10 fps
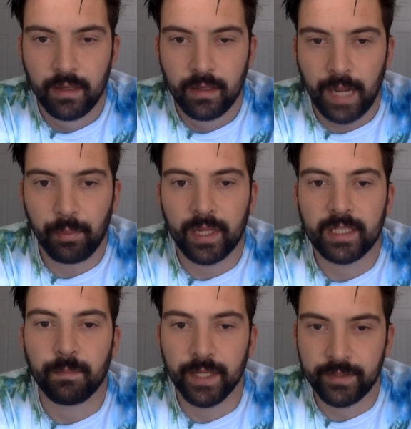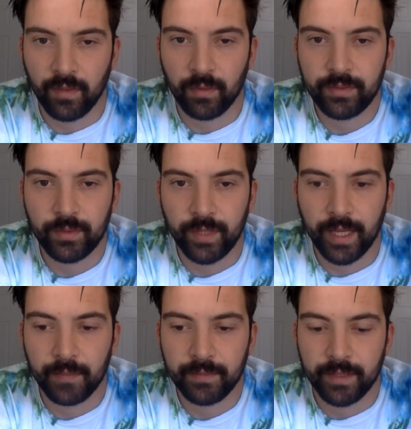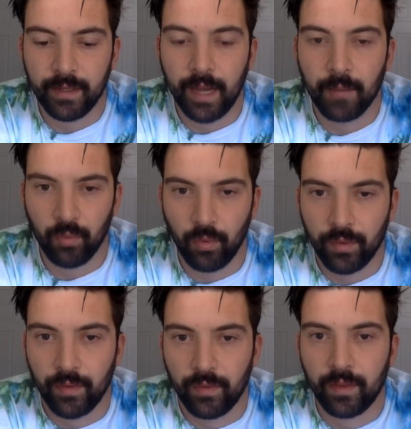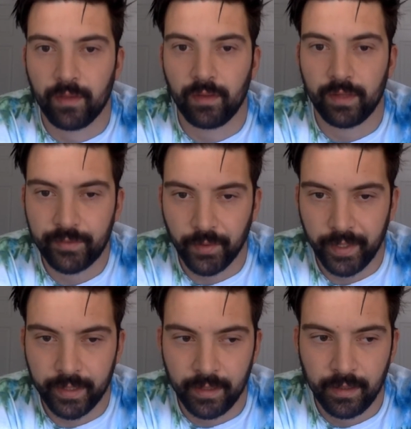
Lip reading: I placed bids on those two games, the Emerald and the Leaf Green,